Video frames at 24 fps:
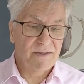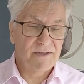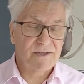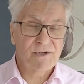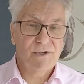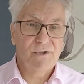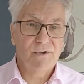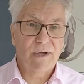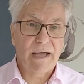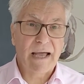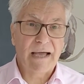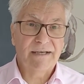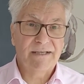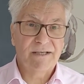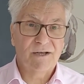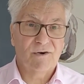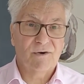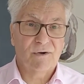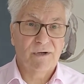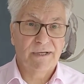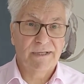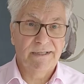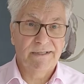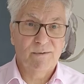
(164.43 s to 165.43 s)
2
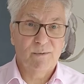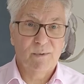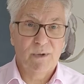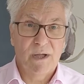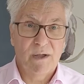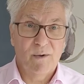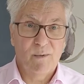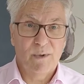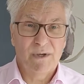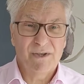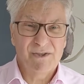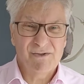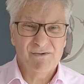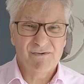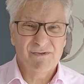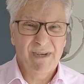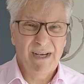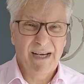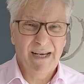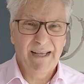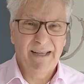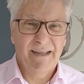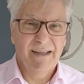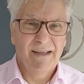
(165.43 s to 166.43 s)
categories which
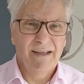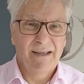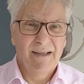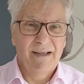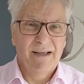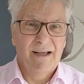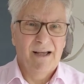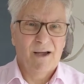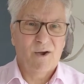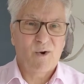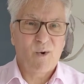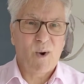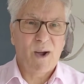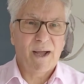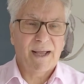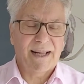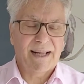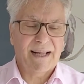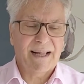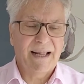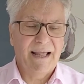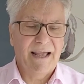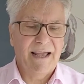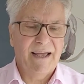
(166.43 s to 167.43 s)
really are quite
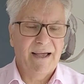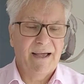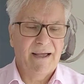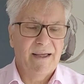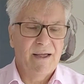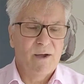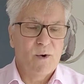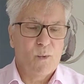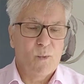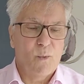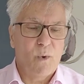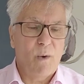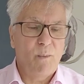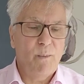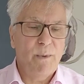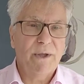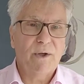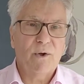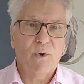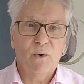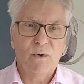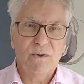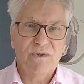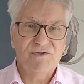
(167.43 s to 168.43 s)
clear. One we
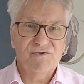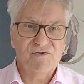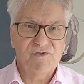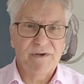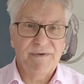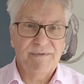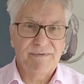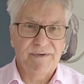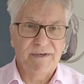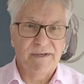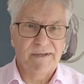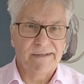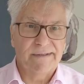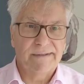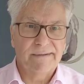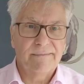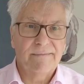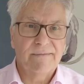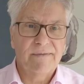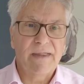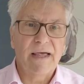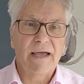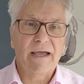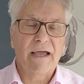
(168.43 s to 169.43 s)
call the drifters.
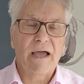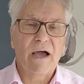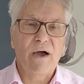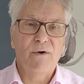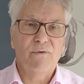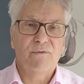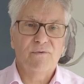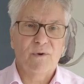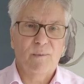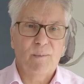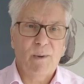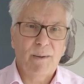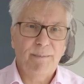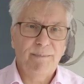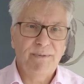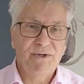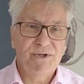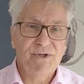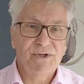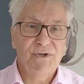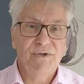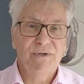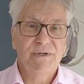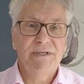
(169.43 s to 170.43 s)
They go from
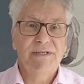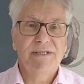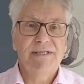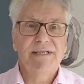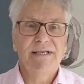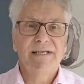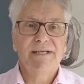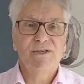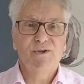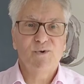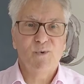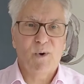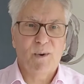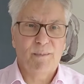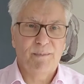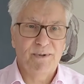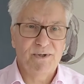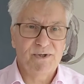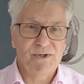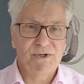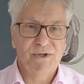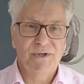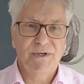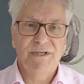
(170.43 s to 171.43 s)
opportunity to
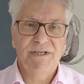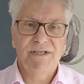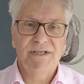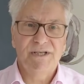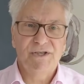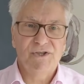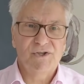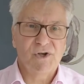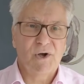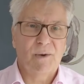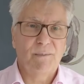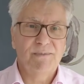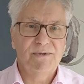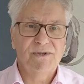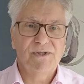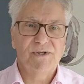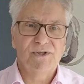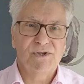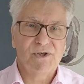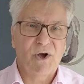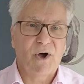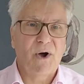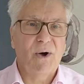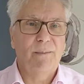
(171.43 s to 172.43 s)
opportunity, job to
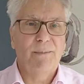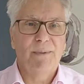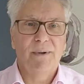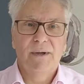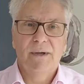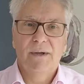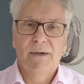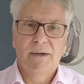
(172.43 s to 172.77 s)
job,